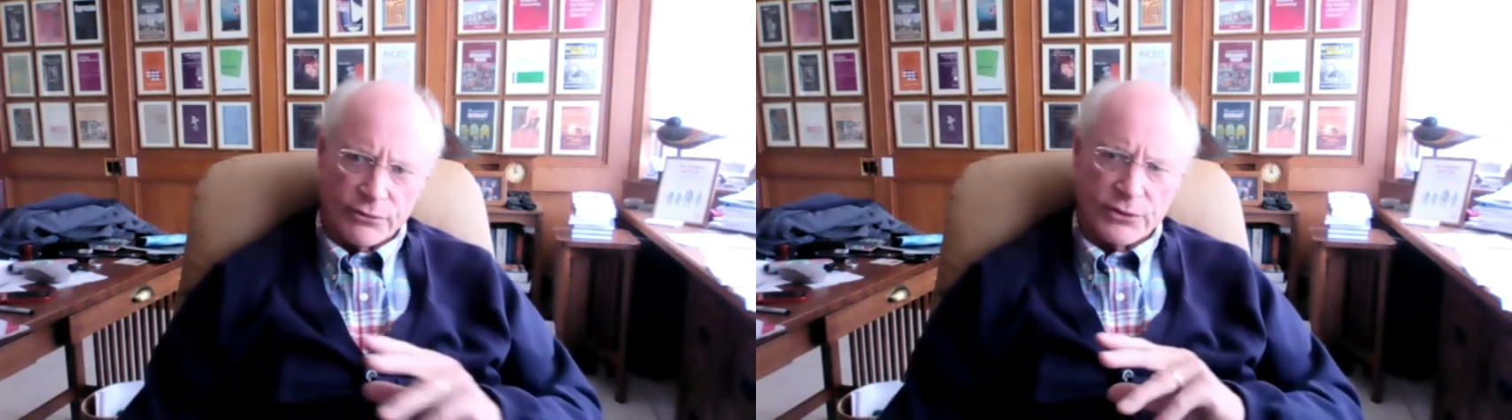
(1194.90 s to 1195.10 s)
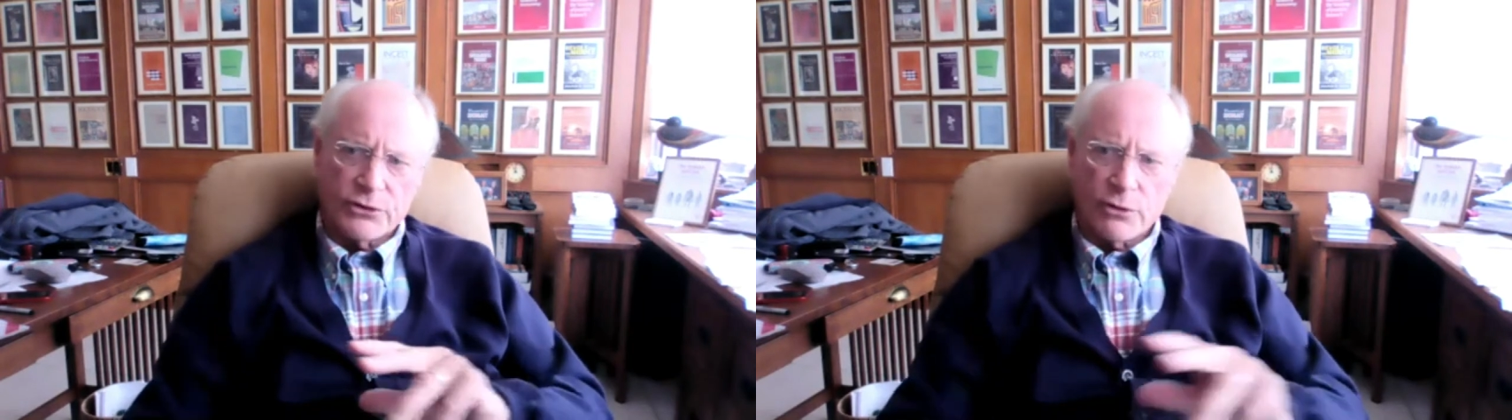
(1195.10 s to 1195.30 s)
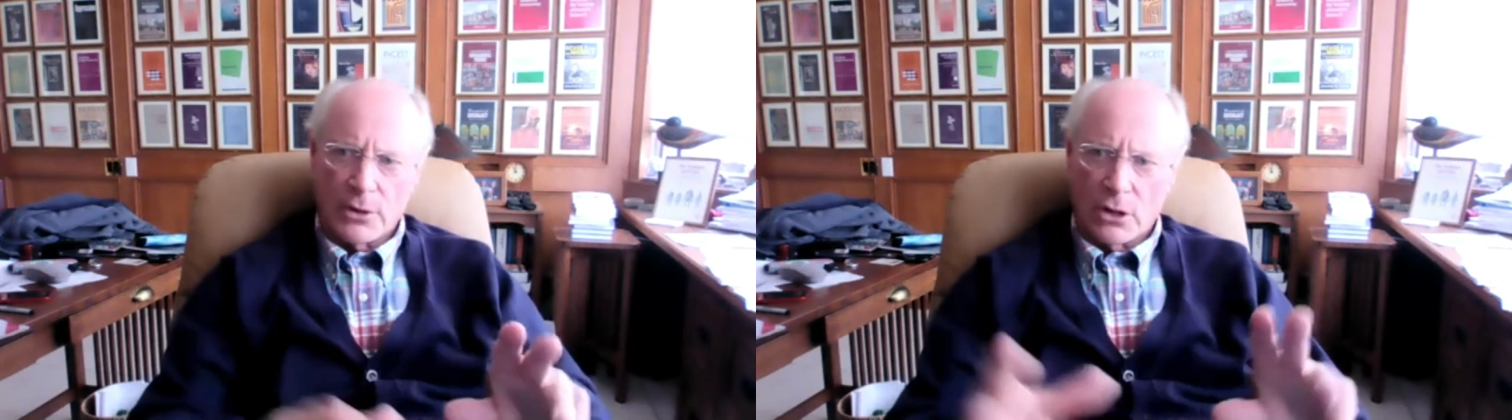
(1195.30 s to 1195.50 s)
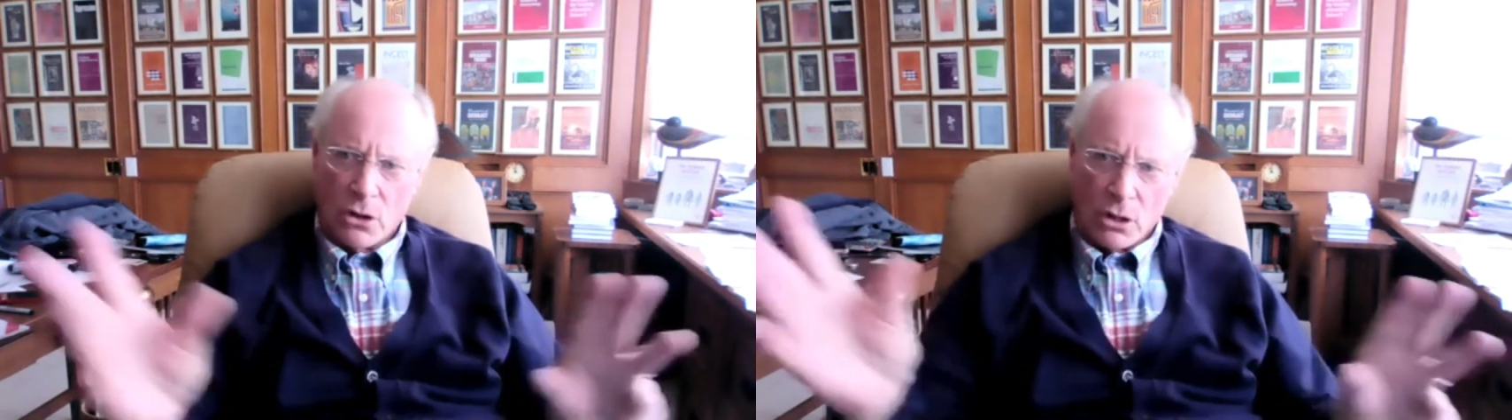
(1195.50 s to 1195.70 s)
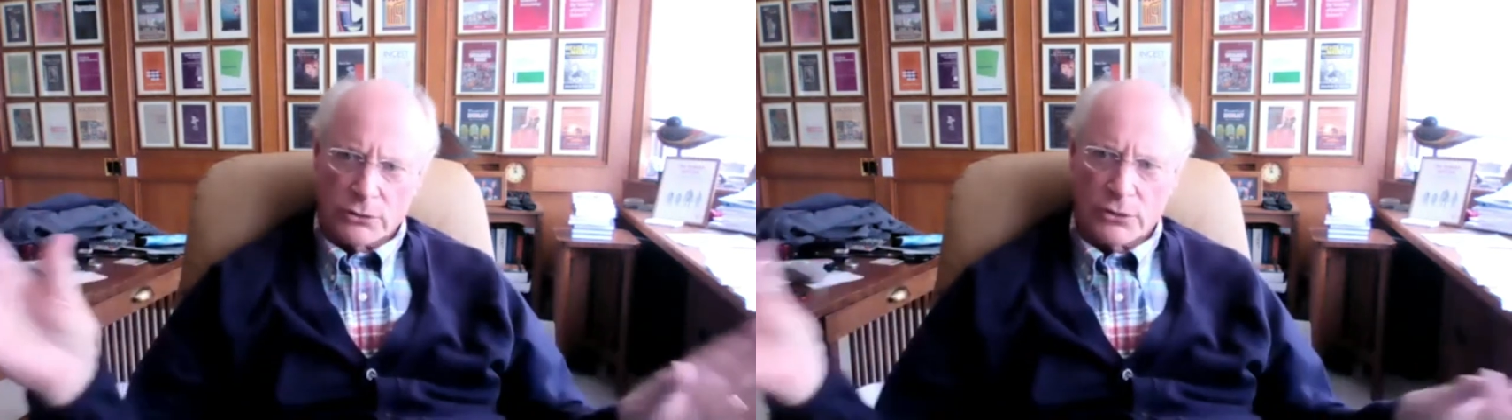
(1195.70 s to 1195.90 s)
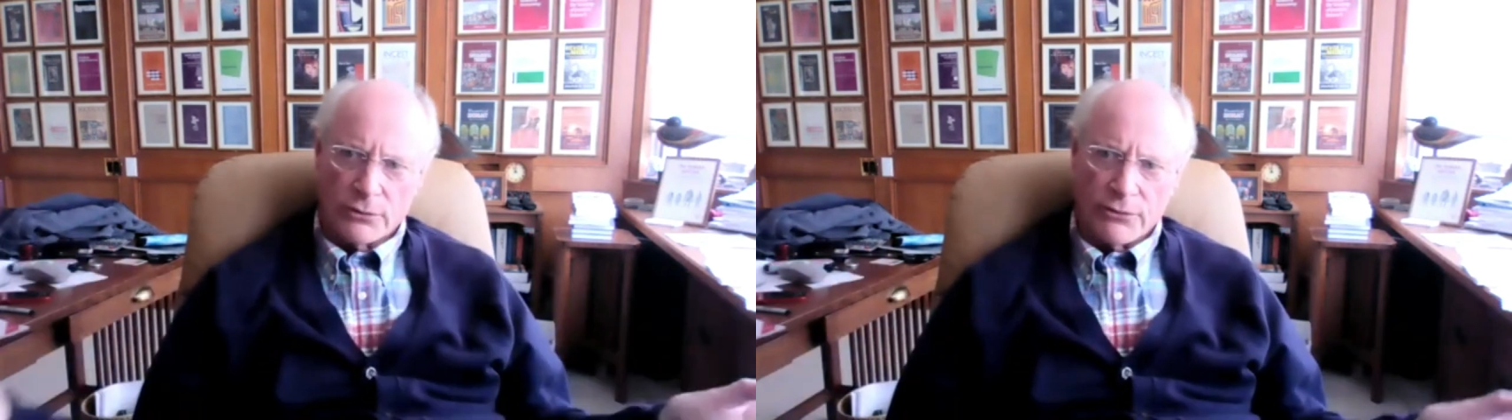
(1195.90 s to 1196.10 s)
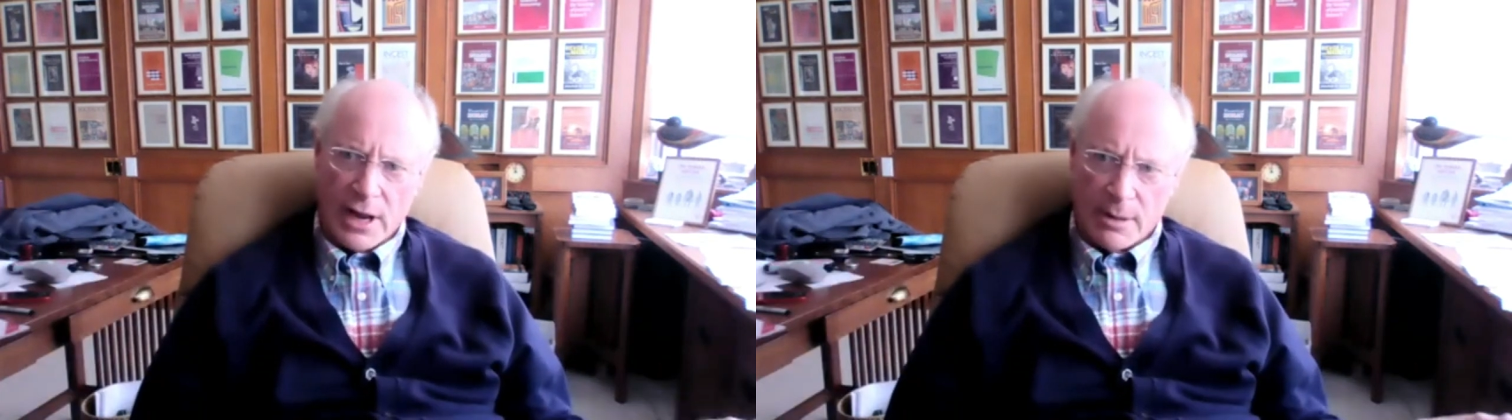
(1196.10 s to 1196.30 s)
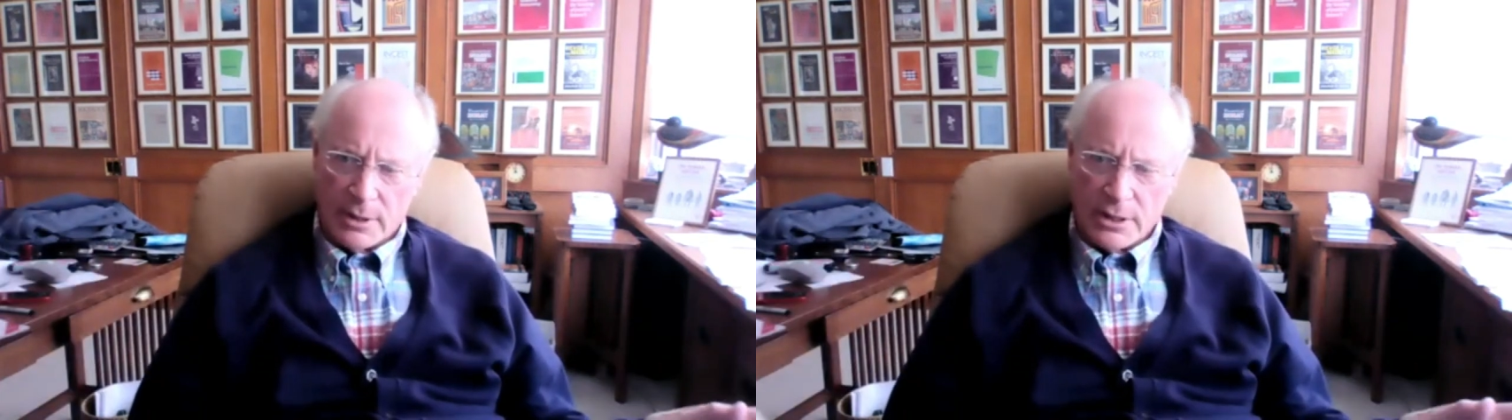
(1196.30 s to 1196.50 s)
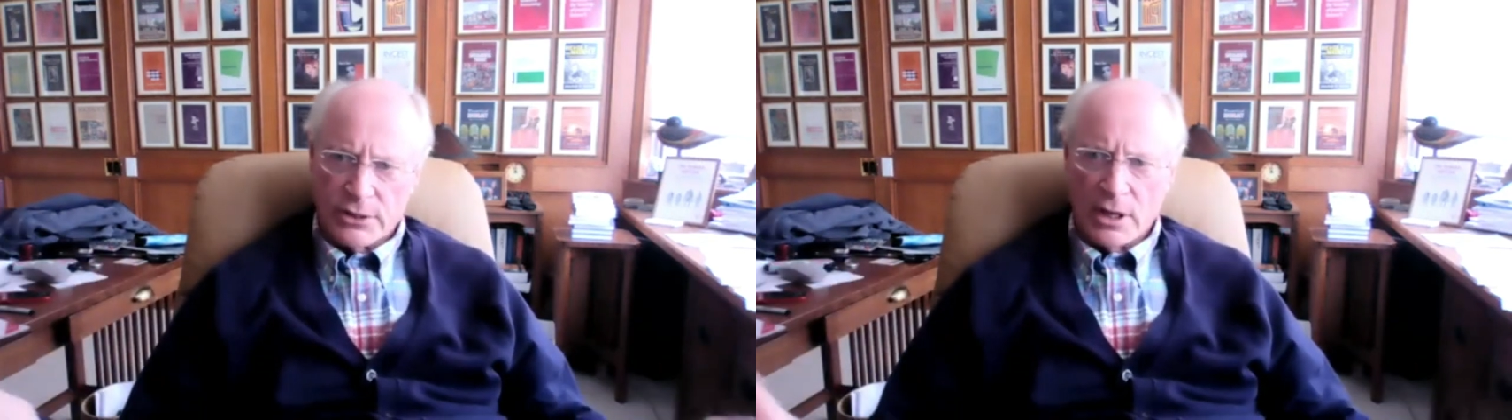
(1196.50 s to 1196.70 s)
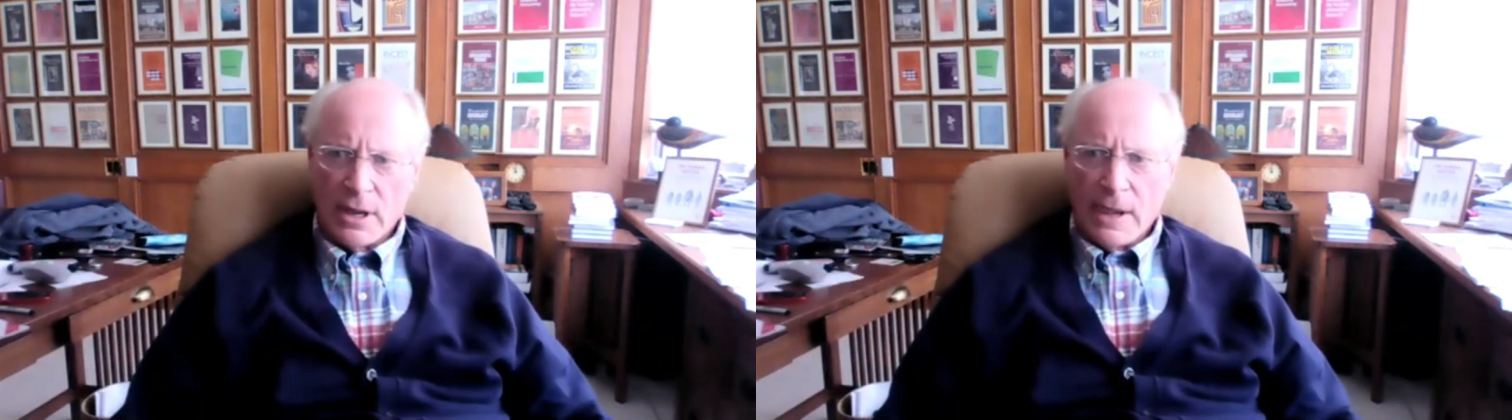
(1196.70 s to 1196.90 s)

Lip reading: distribute it all to their families,